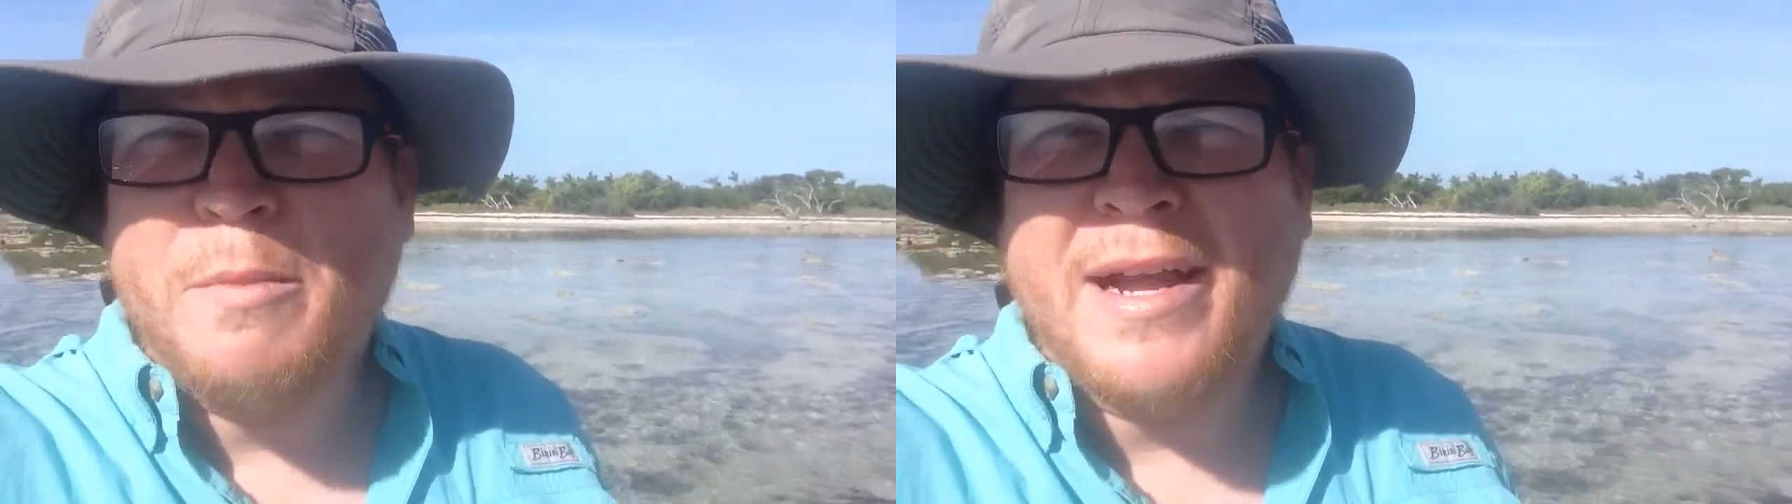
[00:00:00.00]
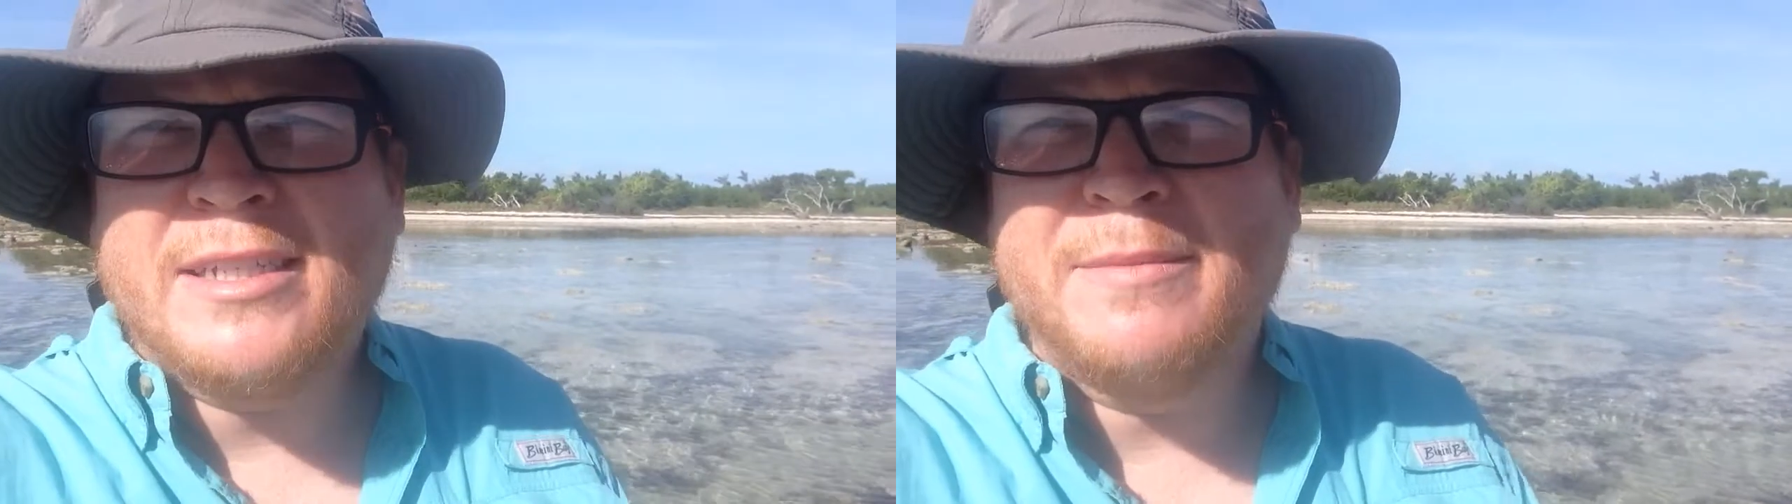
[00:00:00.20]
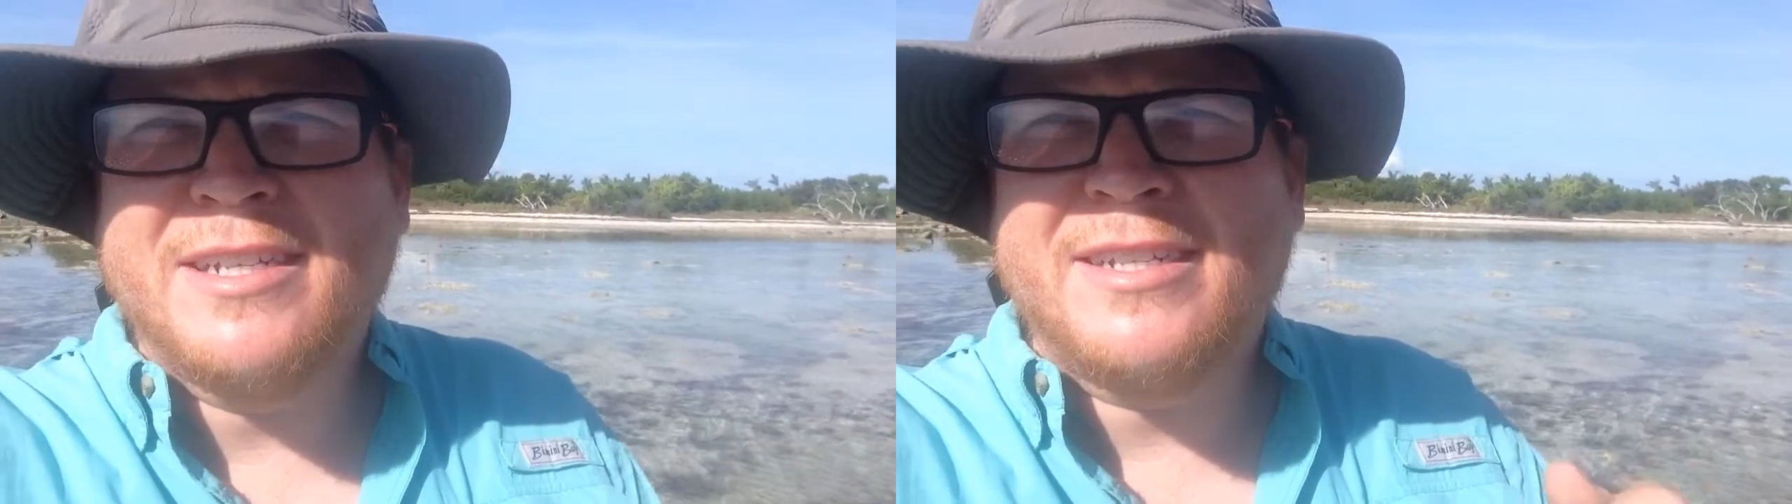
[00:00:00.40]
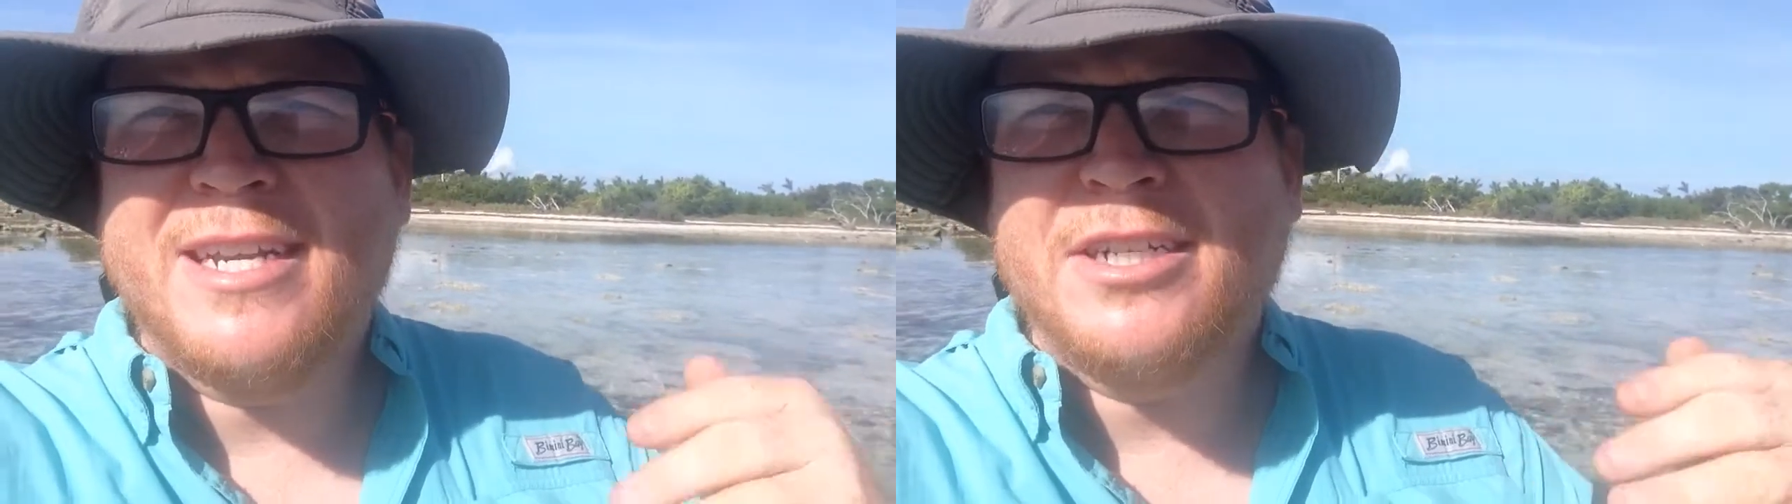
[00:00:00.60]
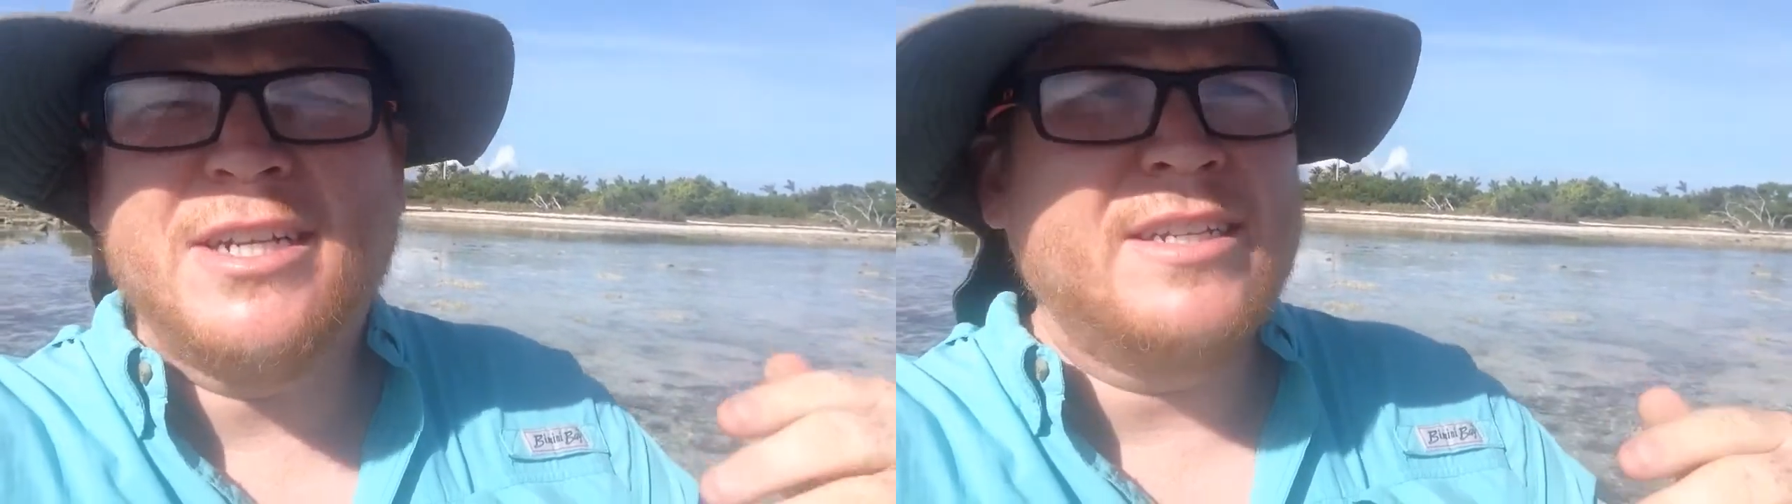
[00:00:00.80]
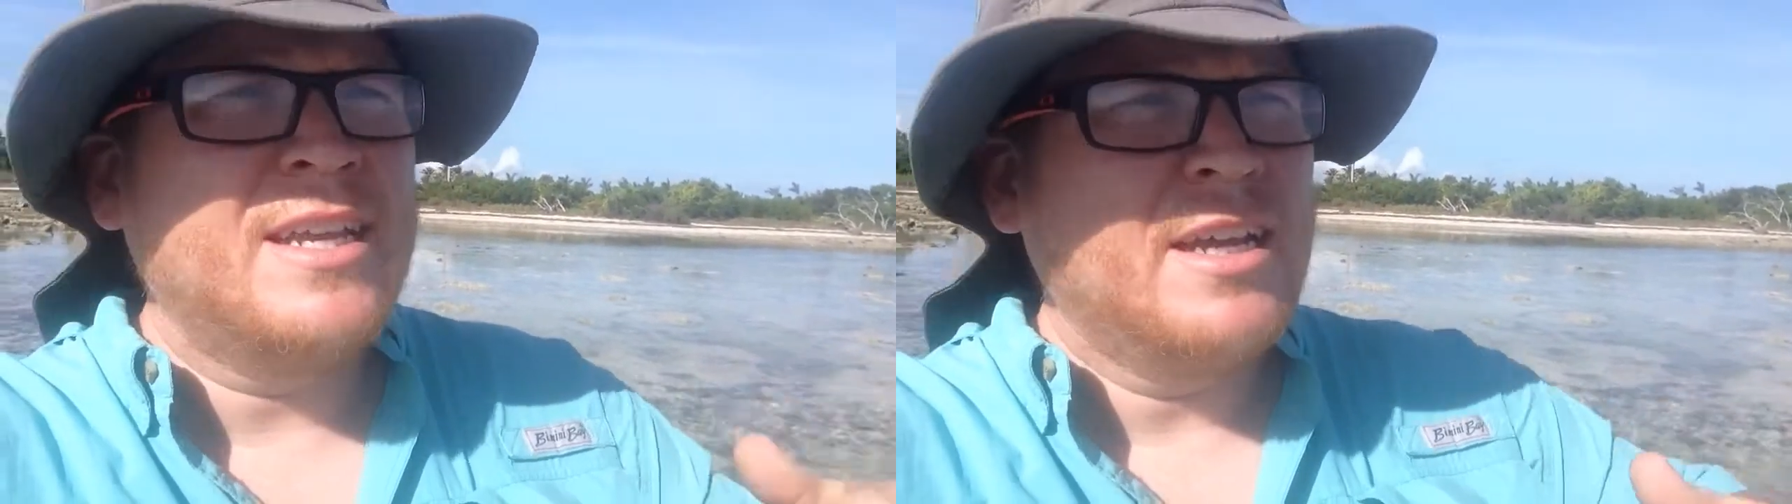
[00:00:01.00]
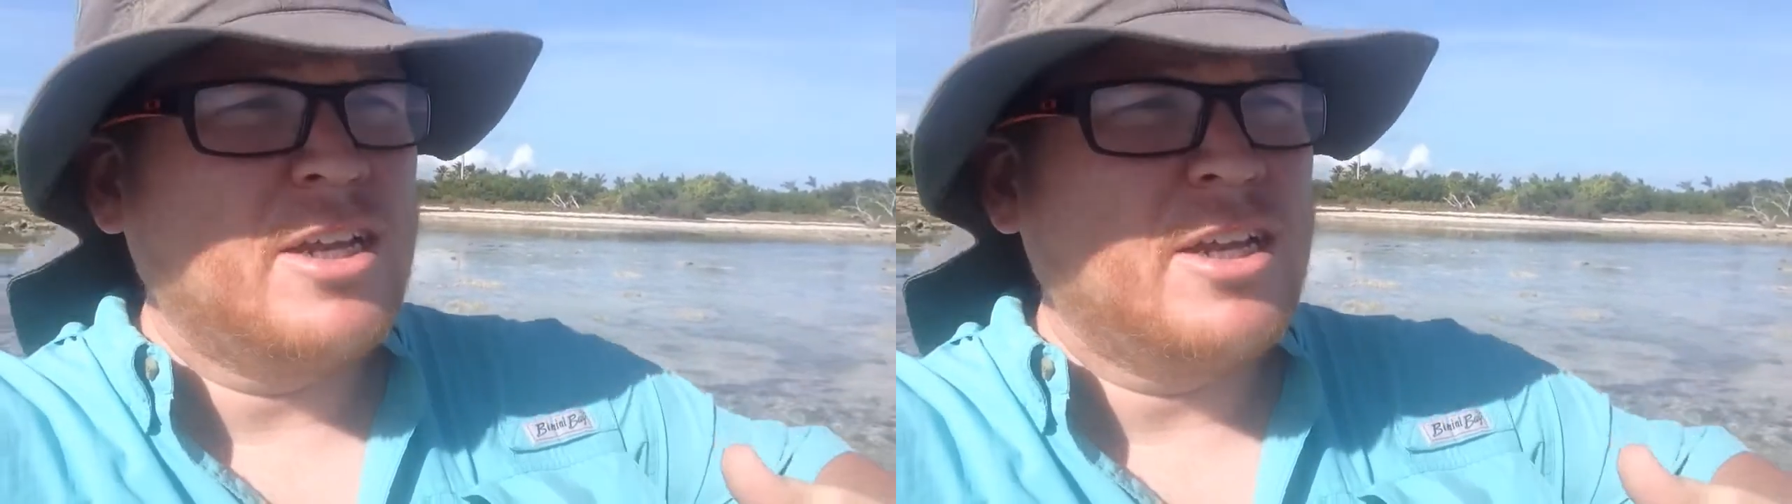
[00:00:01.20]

made some decisions